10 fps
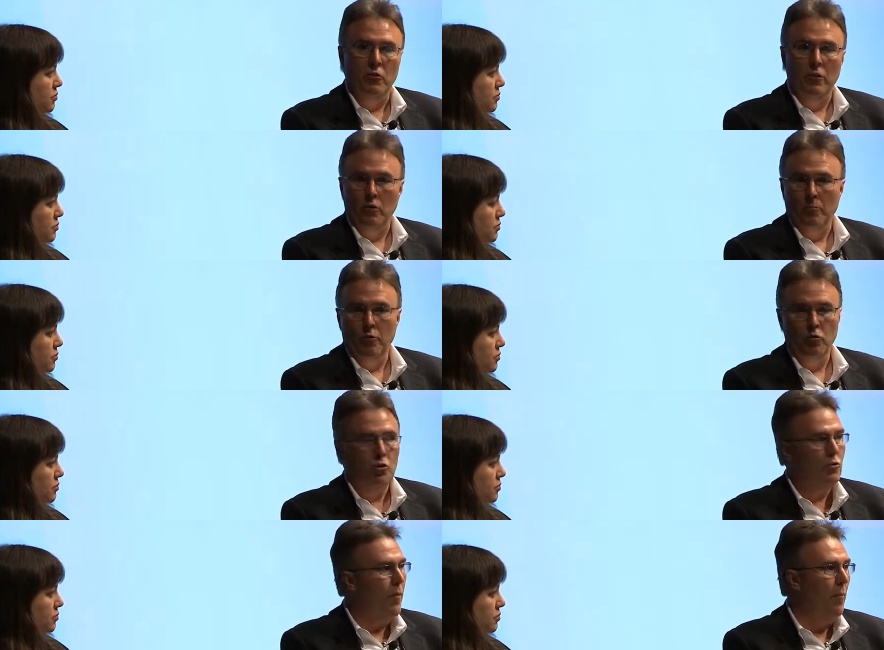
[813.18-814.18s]
Speaker 1: during their
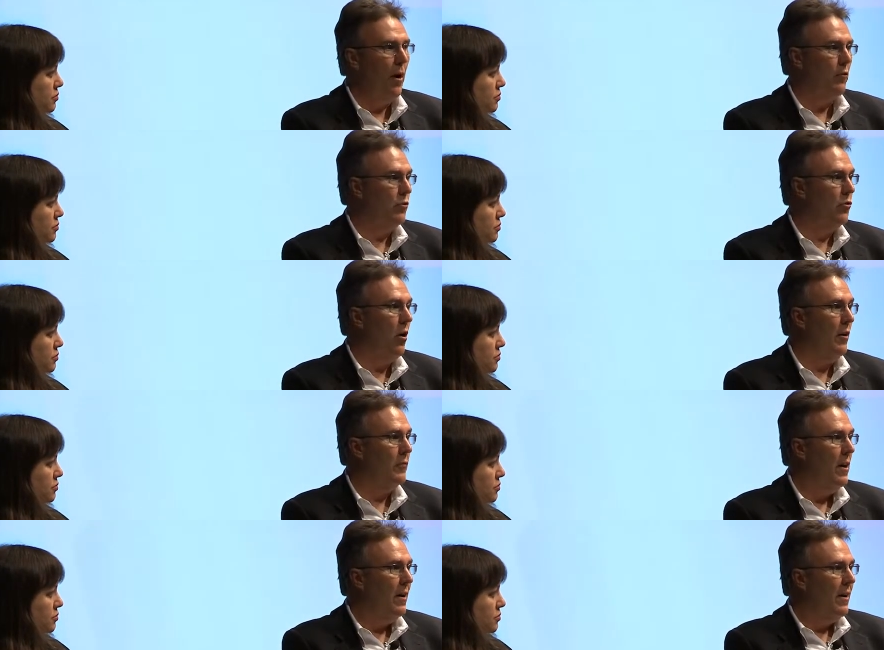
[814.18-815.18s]
purchase by Microsoft,